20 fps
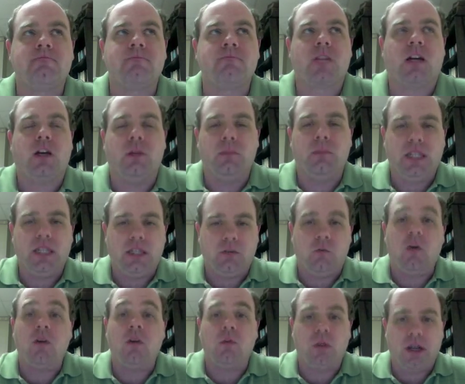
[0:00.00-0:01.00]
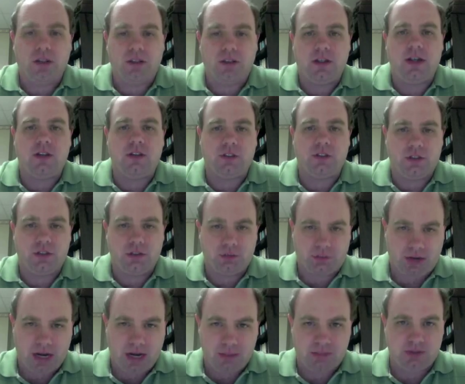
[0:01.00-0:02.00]
committed one way or the other to the
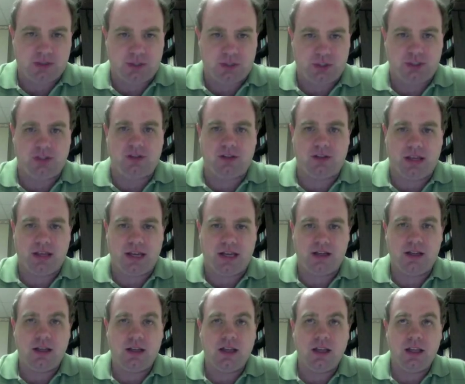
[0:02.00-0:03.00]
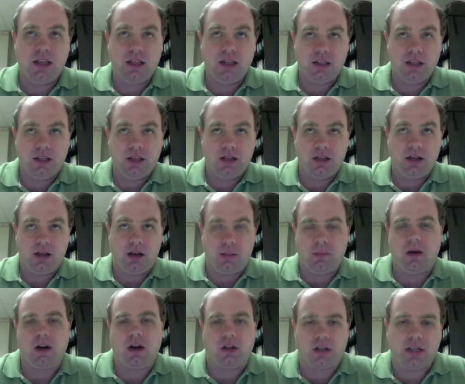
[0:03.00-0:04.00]
proposition that a
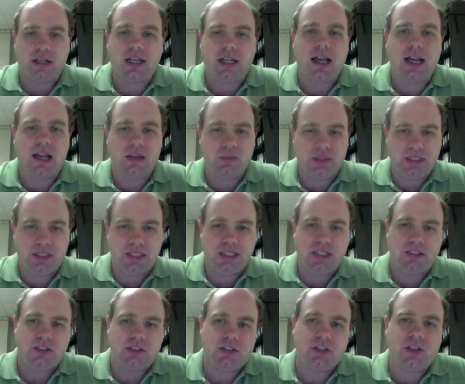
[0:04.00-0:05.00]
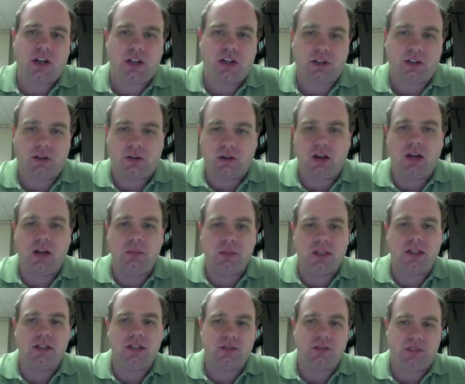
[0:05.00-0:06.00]
market economy can get stuck in a rut
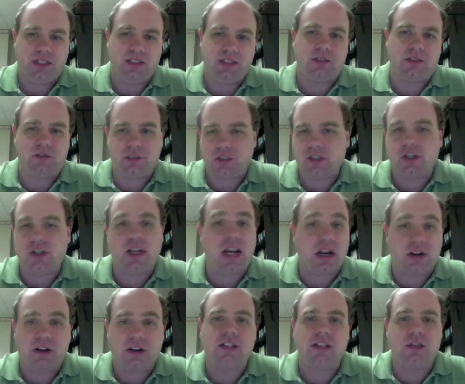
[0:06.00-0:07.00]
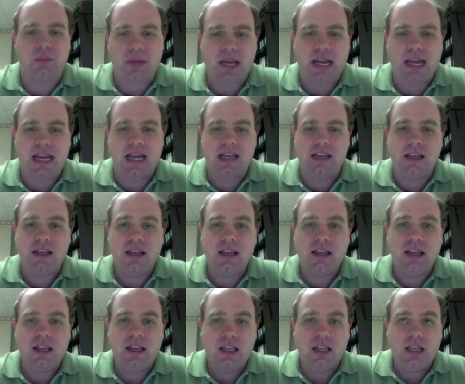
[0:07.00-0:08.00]
because of insufficient aggregate demand,
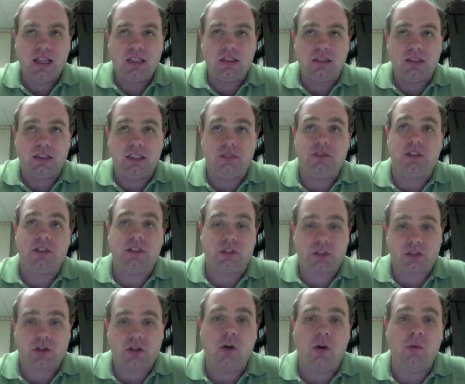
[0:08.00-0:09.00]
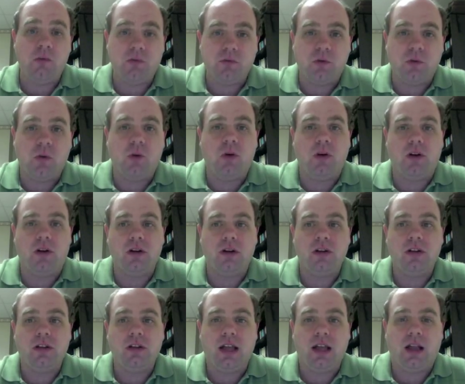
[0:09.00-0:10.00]
leaving scope
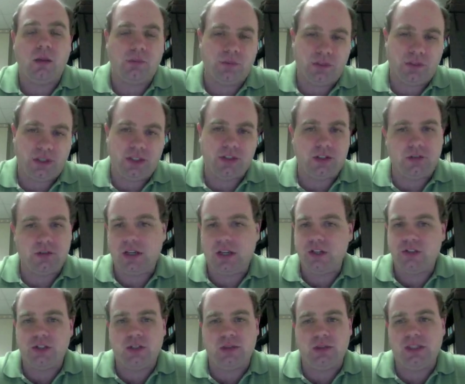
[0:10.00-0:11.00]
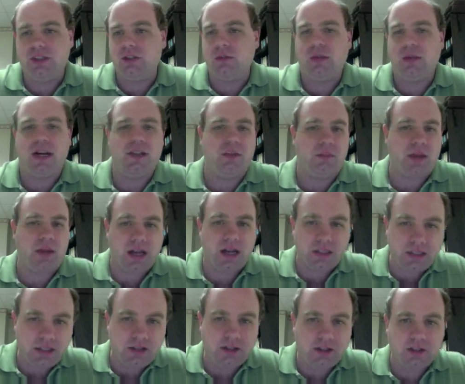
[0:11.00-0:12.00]
for helpful intervention either by the
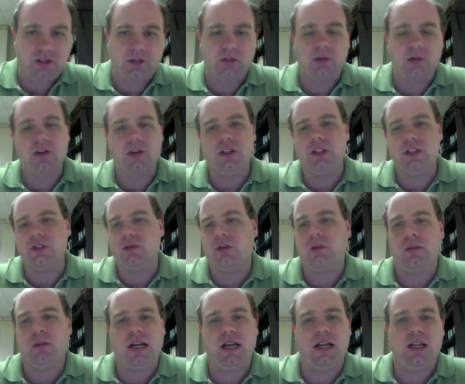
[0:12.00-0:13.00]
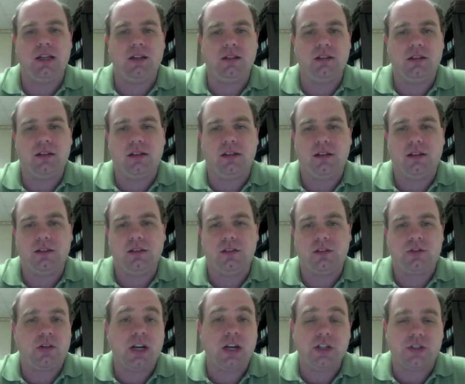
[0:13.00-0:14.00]
monetary authorities or by the
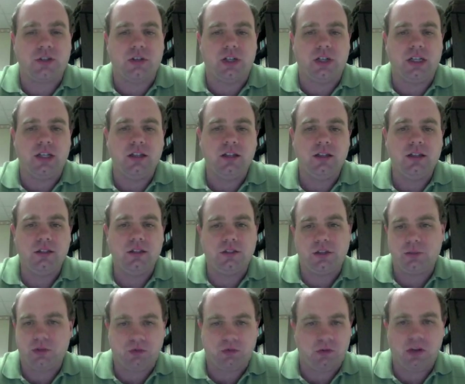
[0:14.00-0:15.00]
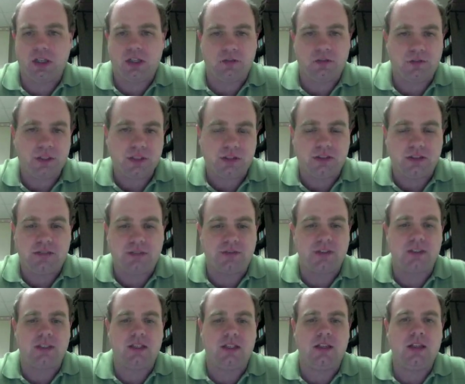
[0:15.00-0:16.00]
Treasury in terms of running a fiscal
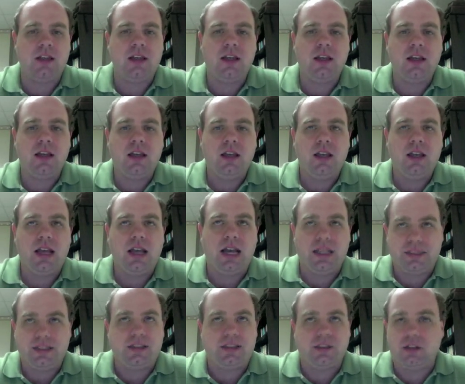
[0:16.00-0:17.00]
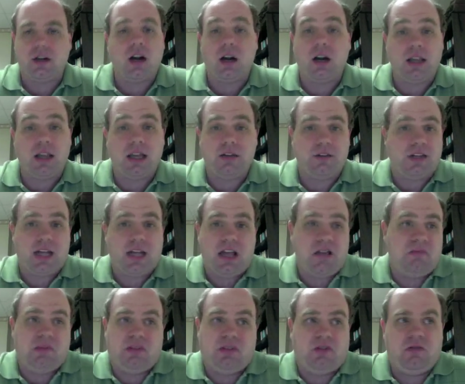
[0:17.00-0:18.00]
deficit. I think there are a lot of
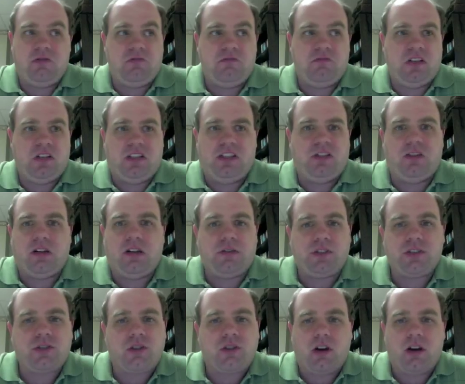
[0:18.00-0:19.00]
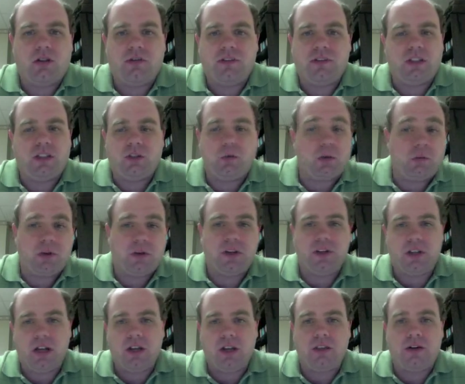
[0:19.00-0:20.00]
economists who really don't have a strong feeling one way or
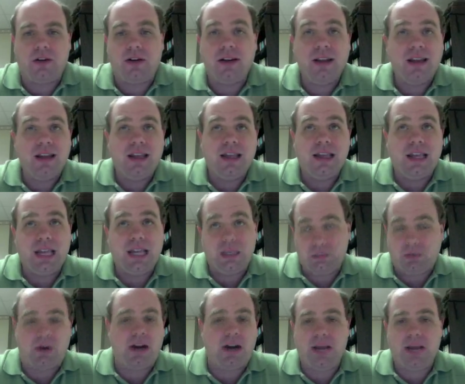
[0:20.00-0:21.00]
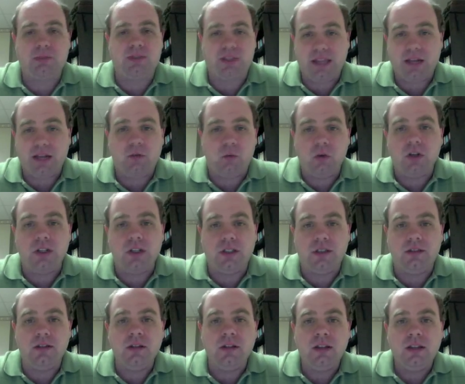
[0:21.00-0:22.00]
the other, and perhaps they
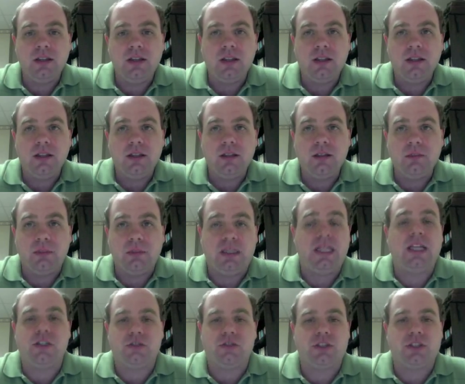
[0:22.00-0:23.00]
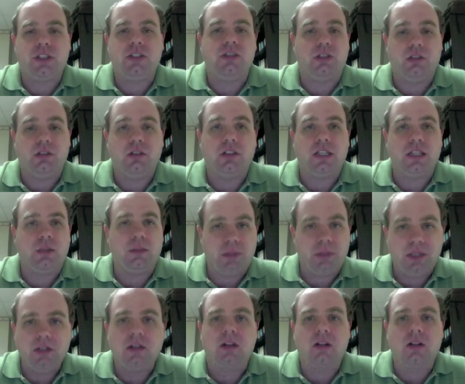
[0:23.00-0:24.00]
would be interested to look at
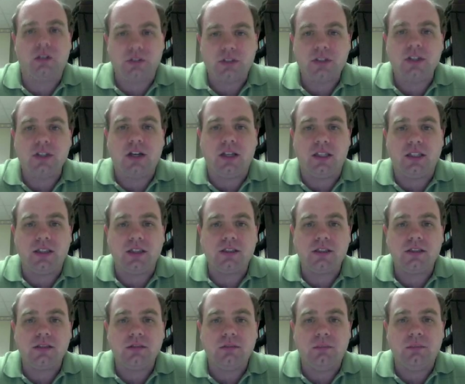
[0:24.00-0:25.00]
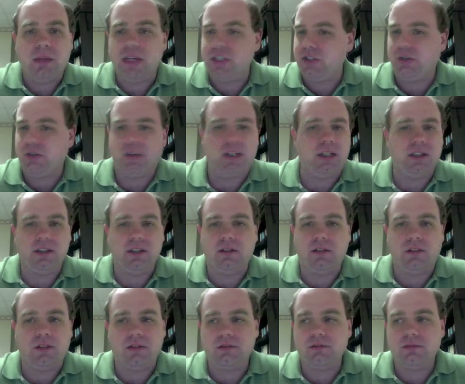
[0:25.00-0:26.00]
empirical studies measuring,
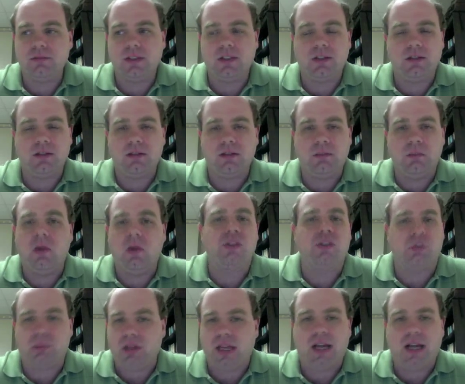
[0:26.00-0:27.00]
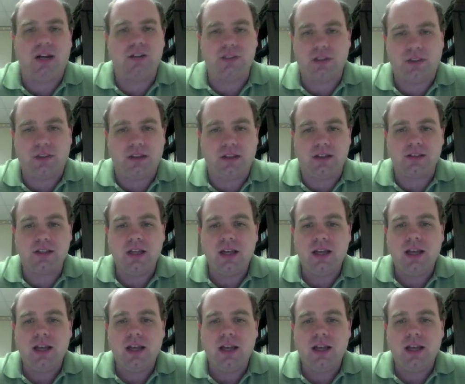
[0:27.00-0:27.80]
the multipliers and things.